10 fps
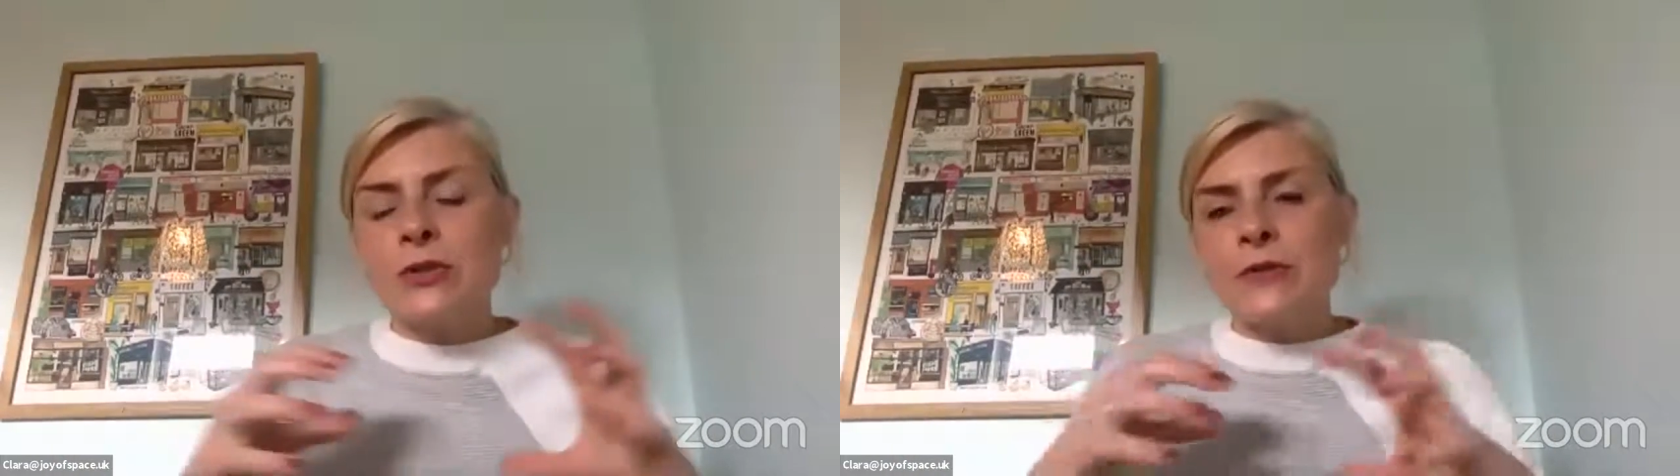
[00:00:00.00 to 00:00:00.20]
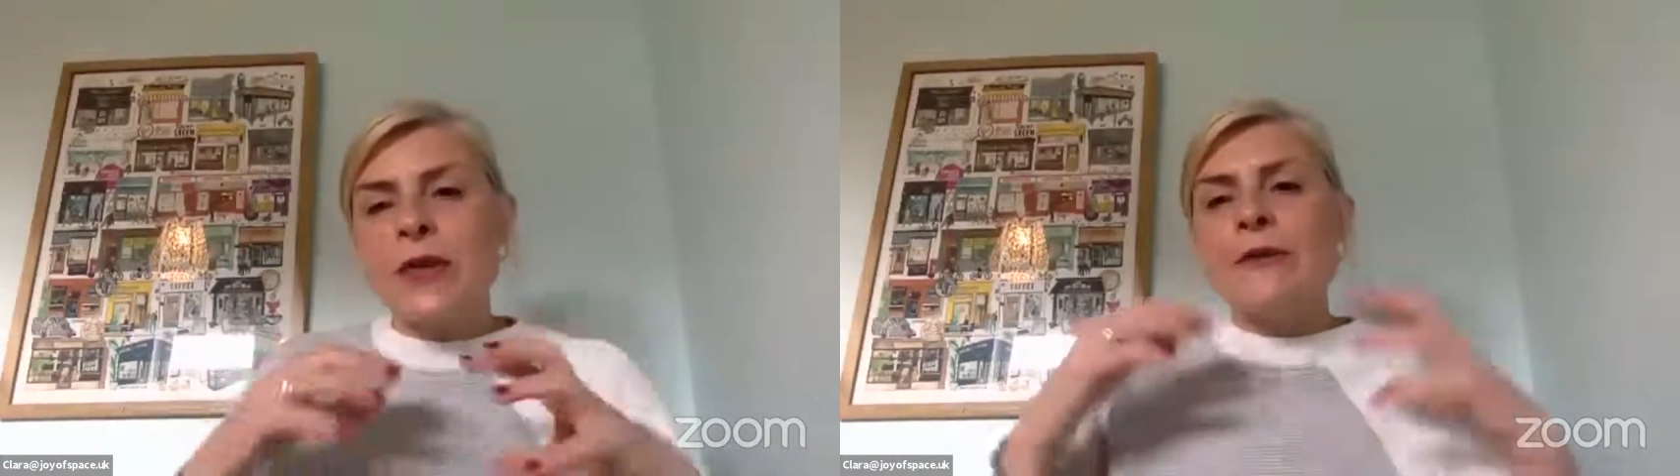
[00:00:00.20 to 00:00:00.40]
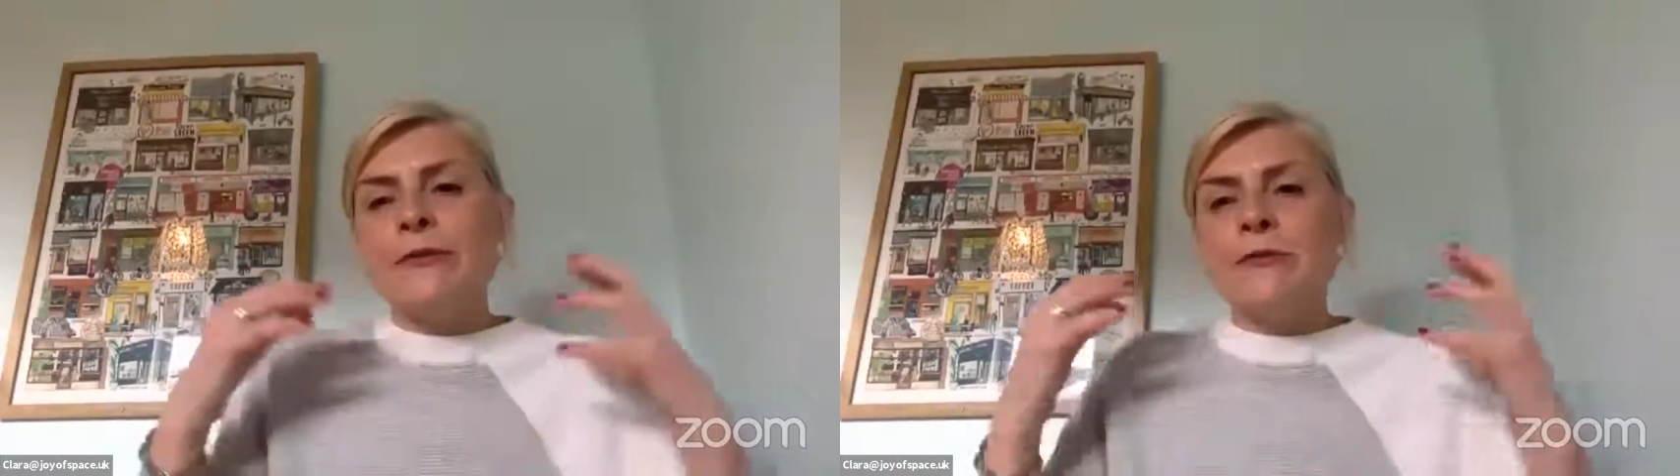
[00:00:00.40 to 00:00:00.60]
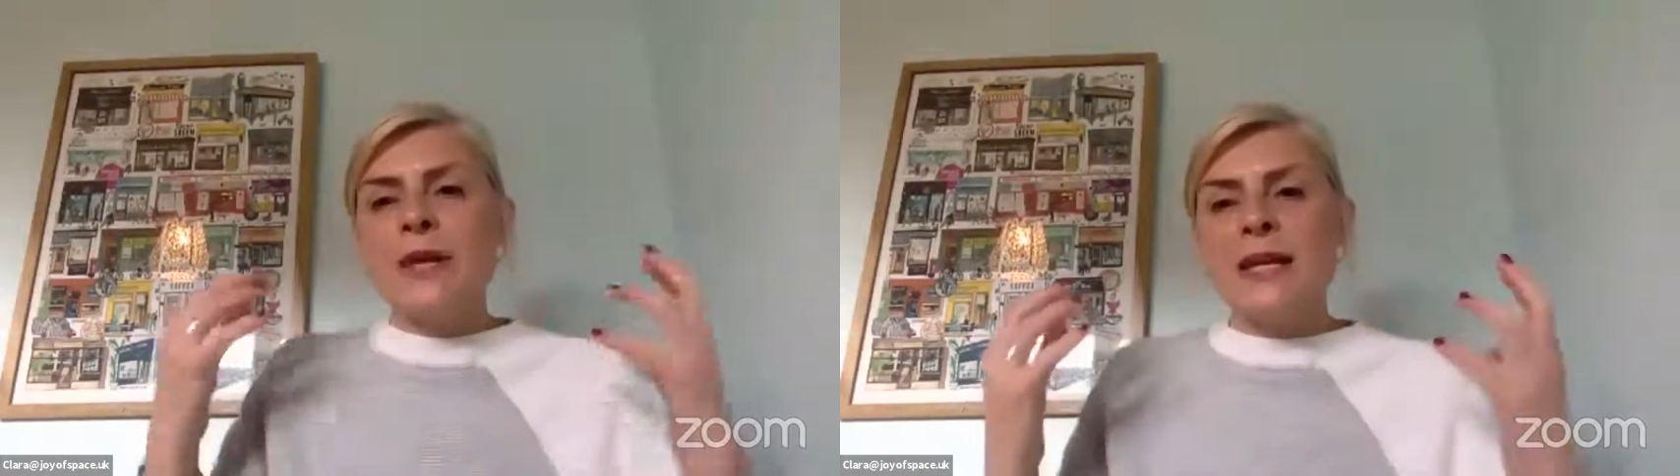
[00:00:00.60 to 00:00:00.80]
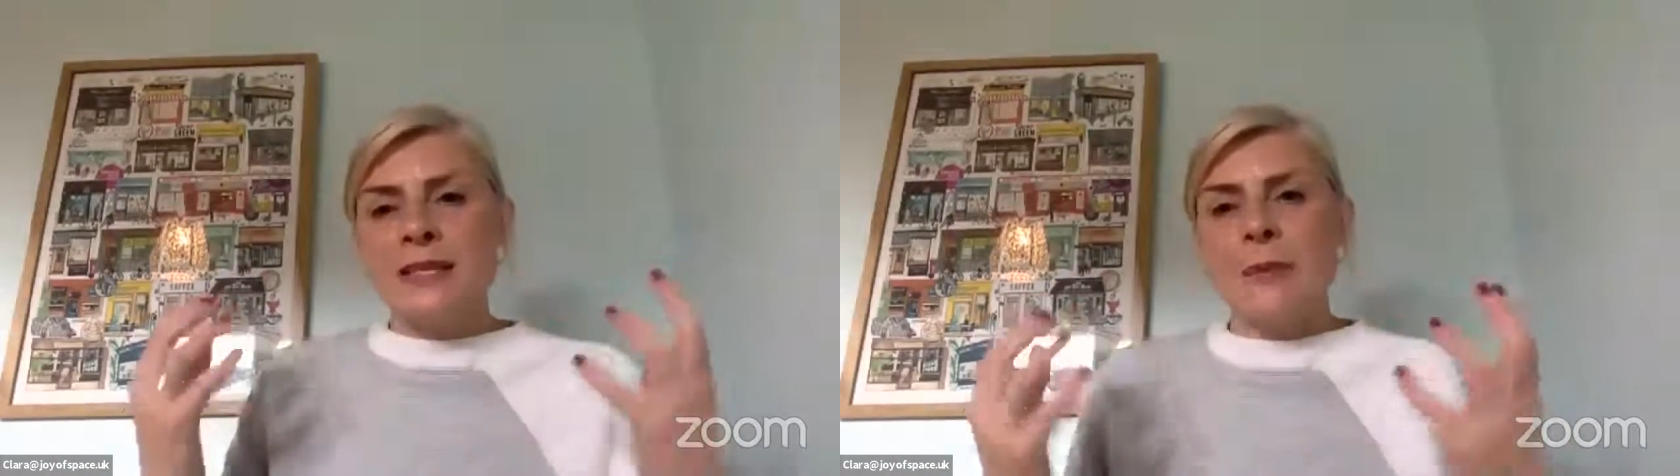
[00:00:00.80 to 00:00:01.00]
So that for
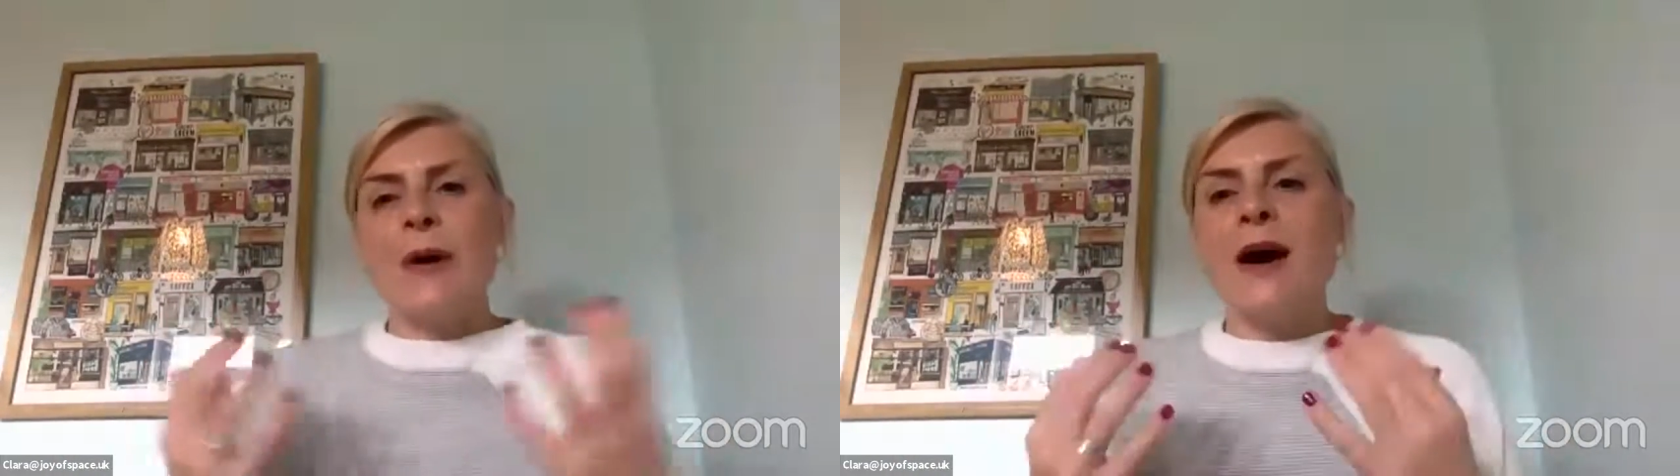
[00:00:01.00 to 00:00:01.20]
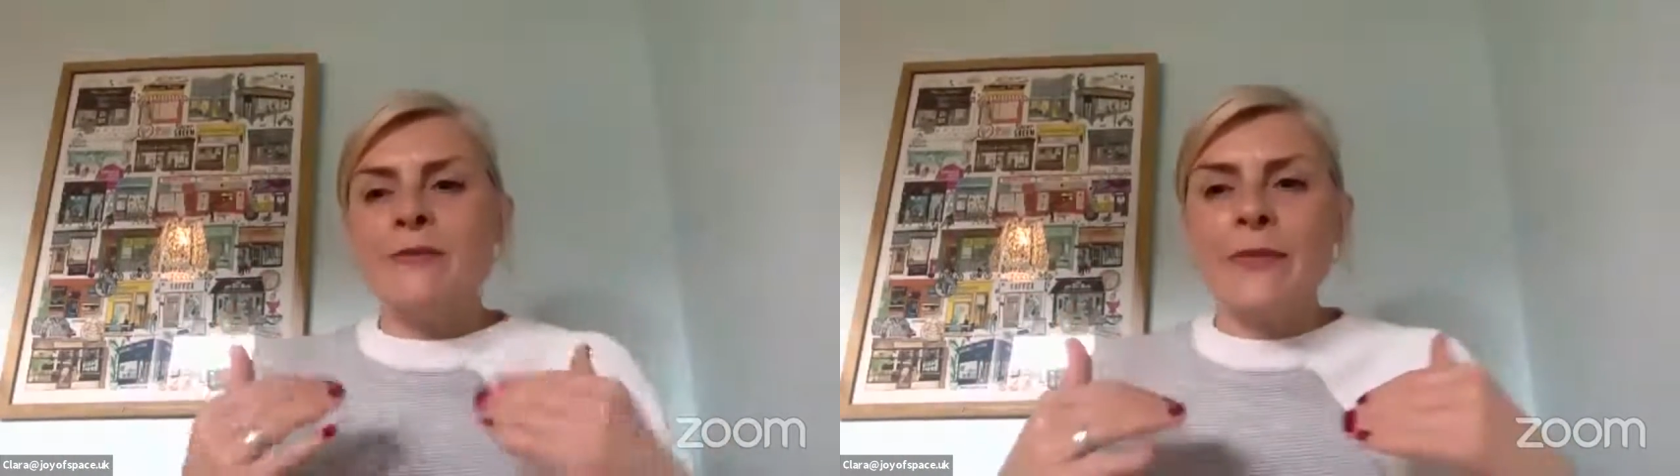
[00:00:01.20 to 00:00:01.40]
me is a part of